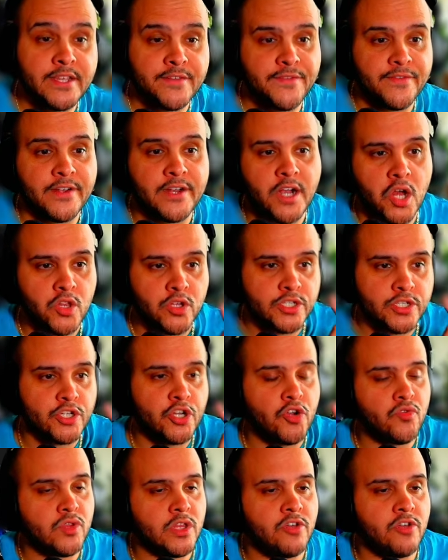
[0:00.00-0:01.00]
different colors
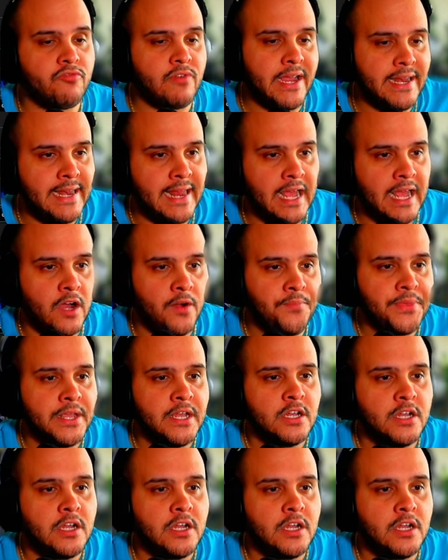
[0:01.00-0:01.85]
currently right now,